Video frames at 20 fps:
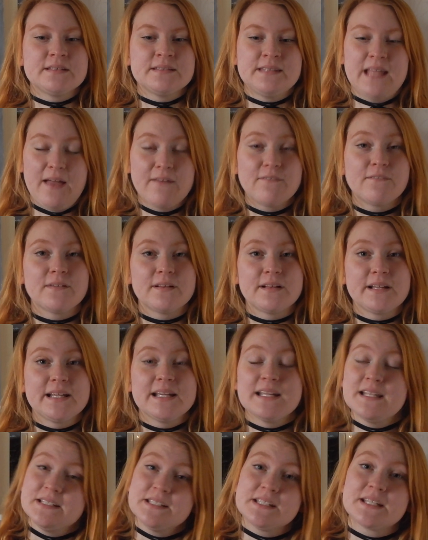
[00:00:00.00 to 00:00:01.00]
definitely
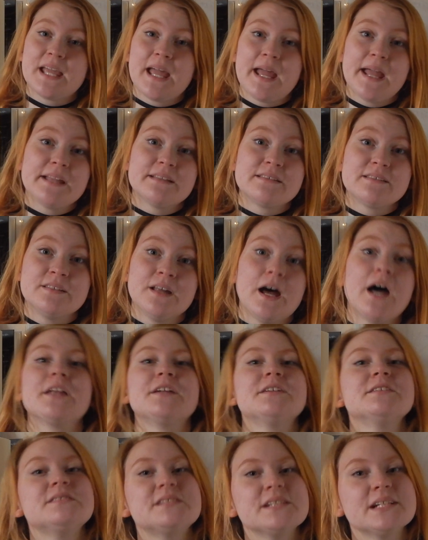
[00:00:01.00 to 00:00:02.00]
indicate the
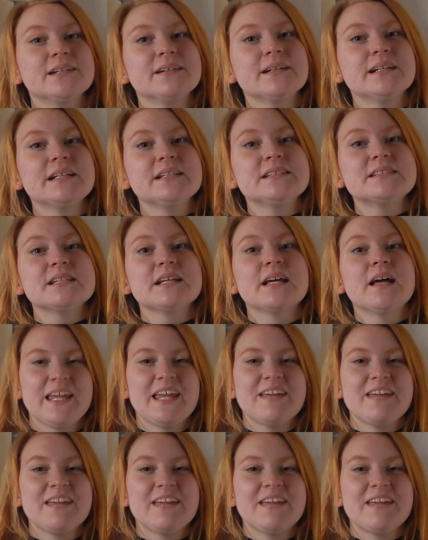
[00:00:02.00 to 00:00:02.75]
other series,